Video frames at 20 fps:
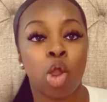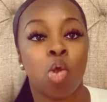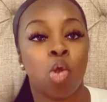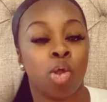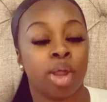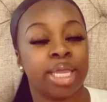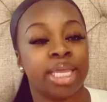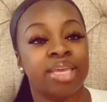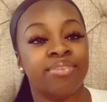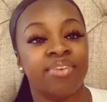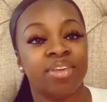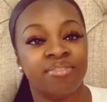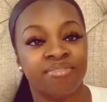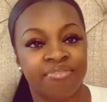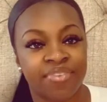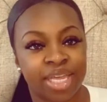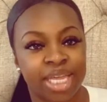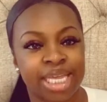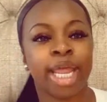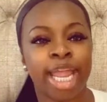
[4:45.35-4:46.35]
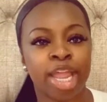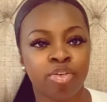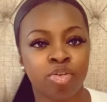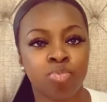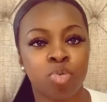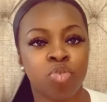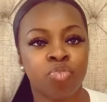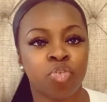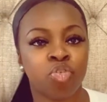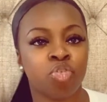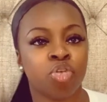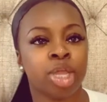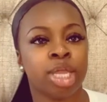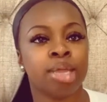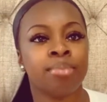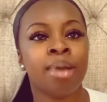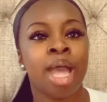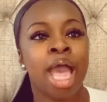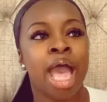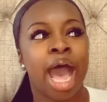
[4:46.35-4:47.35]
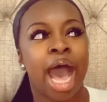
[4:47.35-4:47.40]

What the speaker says: or even Veet hair removal cream.